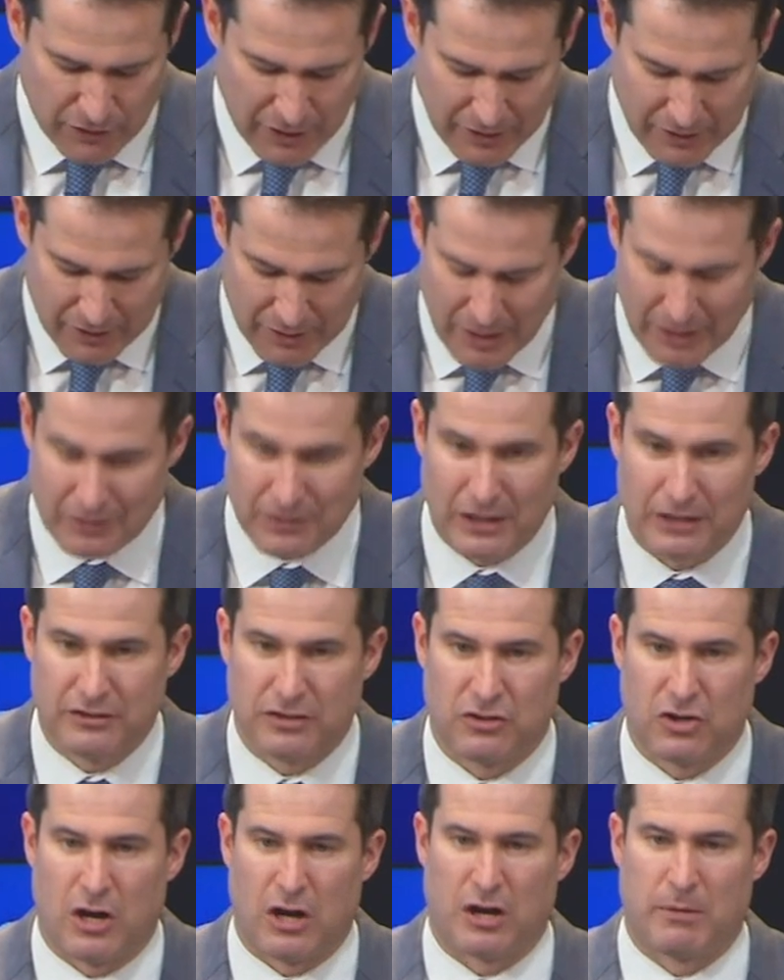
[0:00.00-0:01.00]
Second, I'd
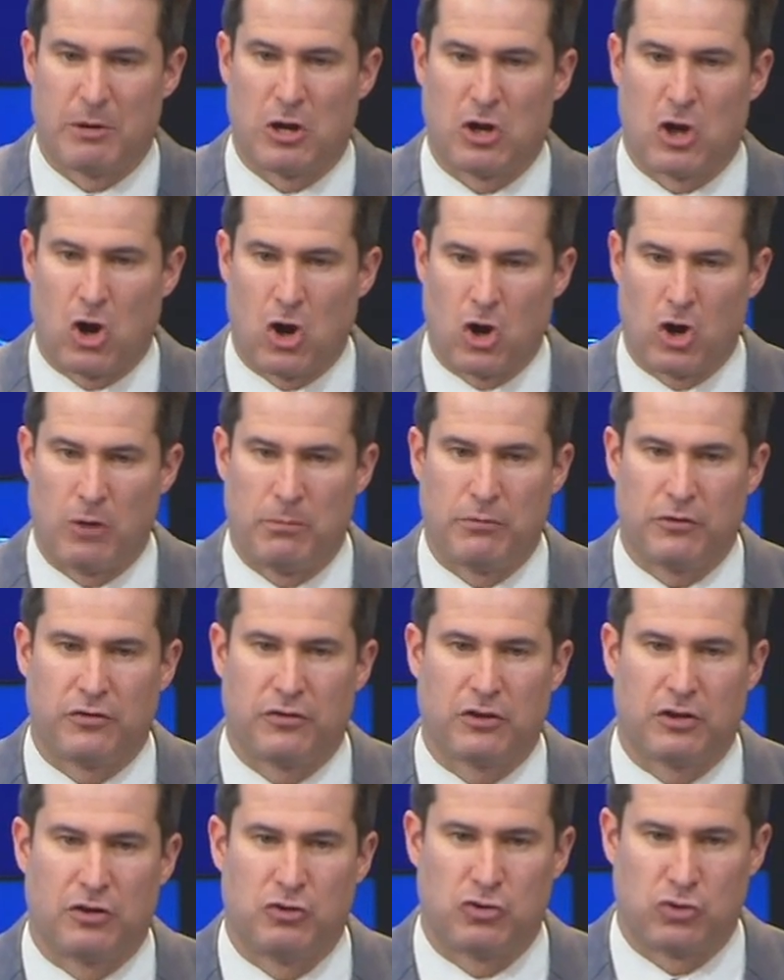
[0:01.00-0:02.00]
like to talk about
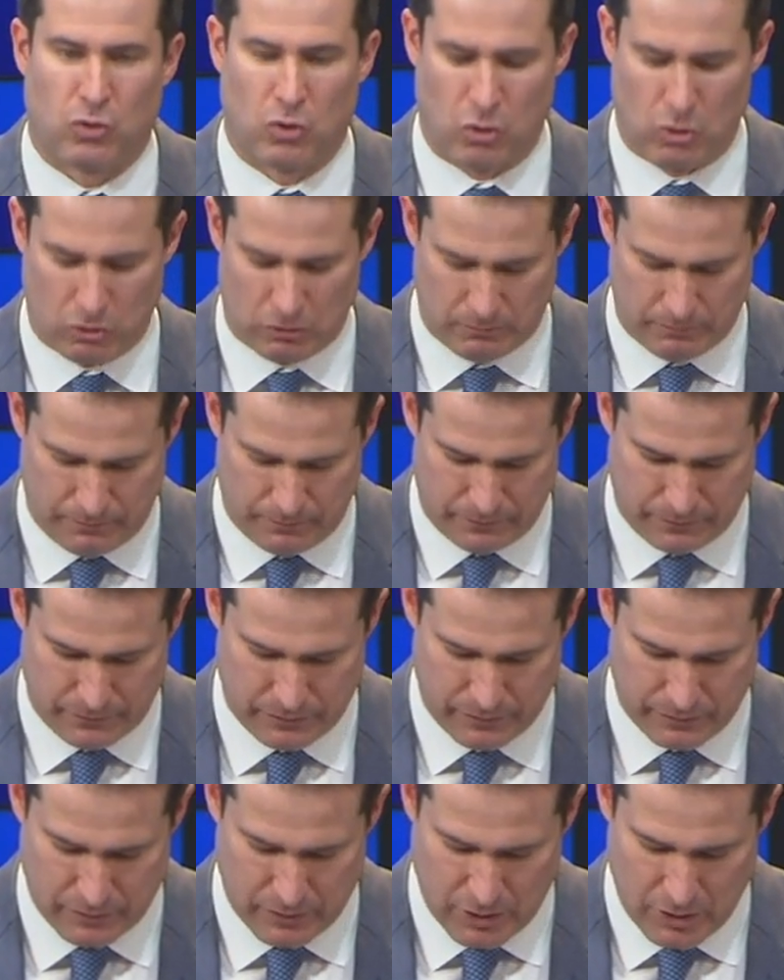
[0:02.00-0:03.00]
arms control.
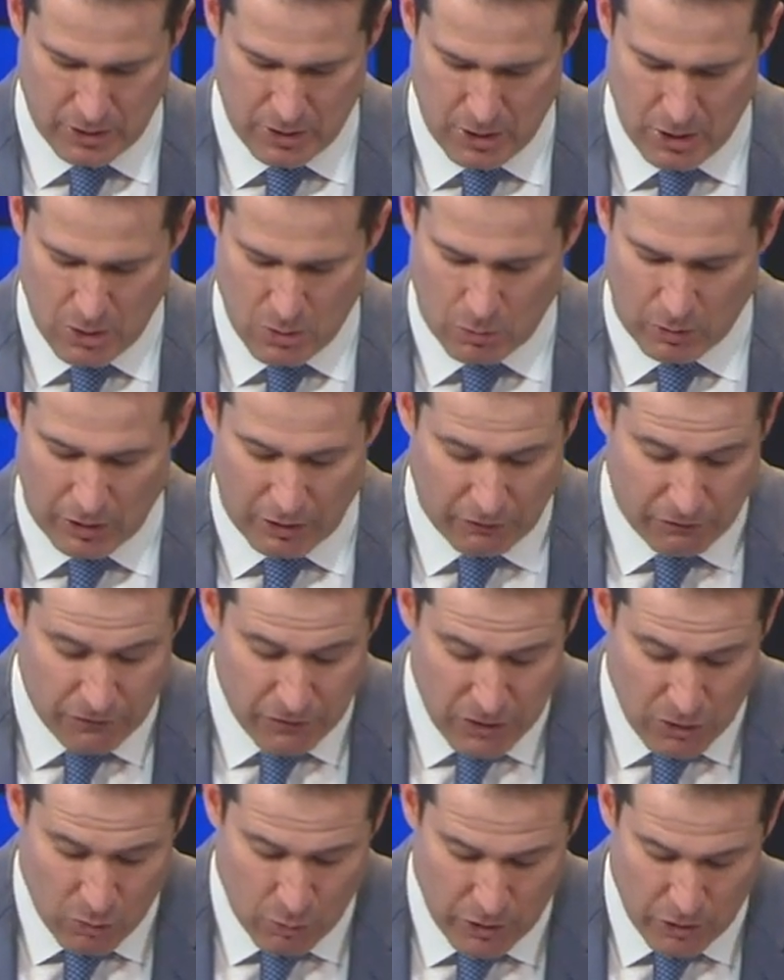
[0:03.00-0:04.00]
While I
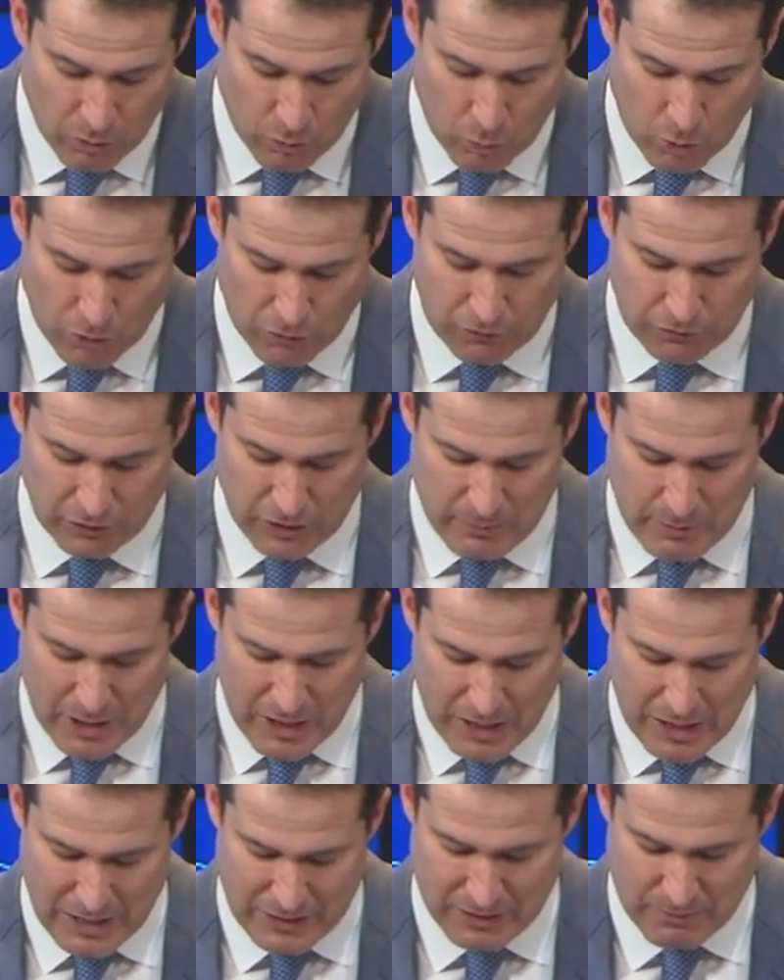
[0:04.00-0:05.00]
feel we are woefully
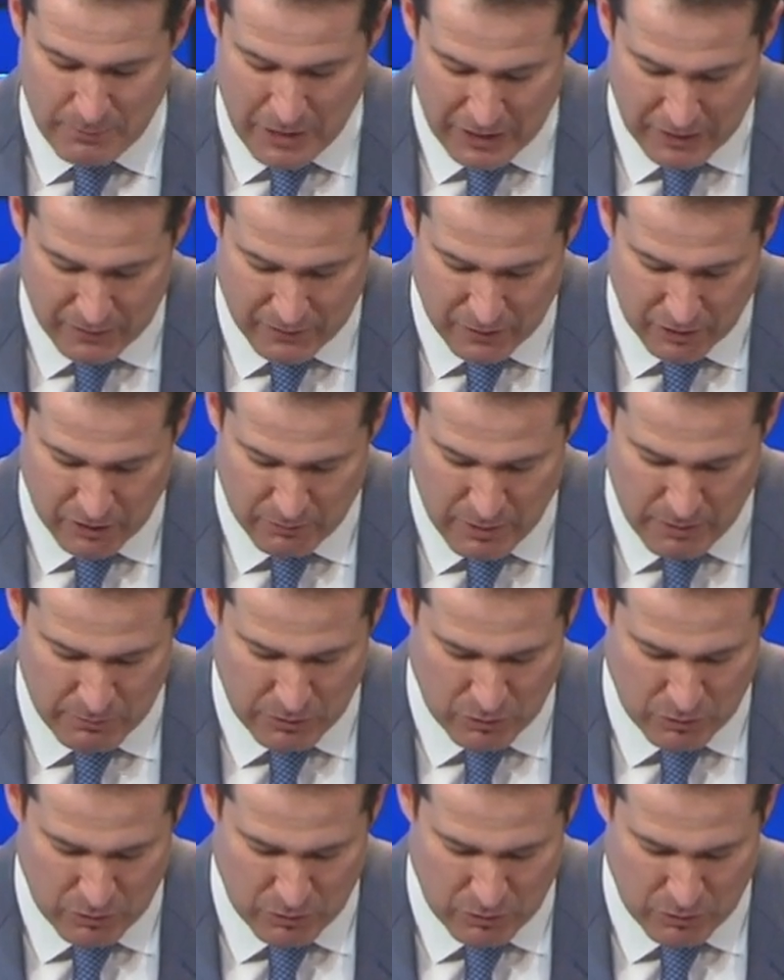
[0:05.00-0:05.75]
behind in making the